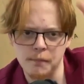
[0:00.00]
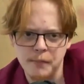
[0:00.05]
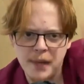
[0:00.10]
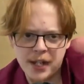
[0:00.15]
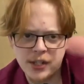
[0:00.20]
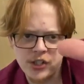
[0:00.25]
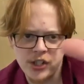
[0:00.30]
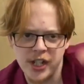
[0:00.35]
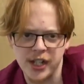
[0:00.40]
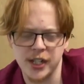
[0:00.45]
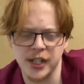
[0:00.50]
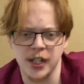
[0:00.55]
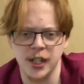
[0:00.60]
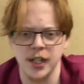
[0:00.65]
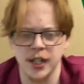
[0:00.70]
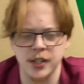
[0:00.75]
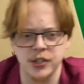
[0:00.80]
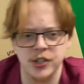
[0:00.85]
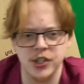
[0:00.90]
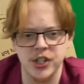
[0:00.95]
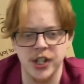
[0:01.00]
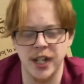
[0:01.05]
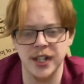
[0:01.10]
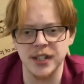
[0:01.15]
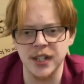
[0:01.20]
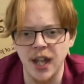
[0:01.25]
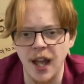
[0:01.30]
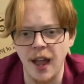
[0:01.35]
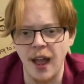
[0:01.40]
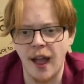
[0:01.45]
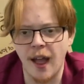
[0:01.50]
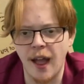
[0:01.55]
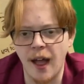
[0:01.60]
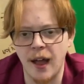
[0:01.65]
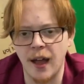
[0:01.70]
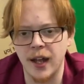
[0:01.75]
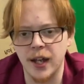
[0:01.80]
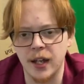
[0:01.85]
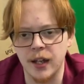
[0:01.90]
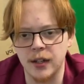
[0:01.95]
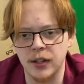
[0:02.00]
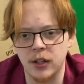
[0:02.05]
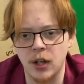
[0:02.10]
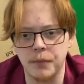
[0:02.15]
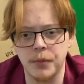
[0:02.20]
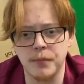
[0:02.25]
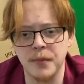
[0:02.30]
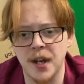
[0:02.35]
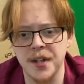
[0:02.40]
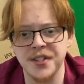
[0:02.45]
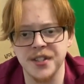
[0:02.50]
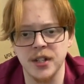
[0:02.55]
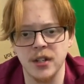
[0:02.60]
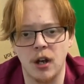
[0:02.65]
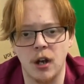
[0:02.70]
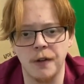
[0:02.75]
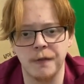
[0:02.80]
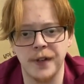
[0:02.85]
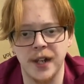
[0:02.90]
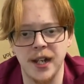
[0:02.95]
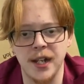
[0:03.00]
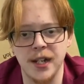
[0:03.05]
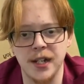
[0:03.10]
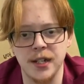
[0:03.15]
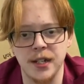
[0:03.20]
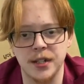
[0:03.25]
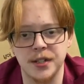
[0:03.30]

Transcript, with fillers: magic shit, uh, compromising of a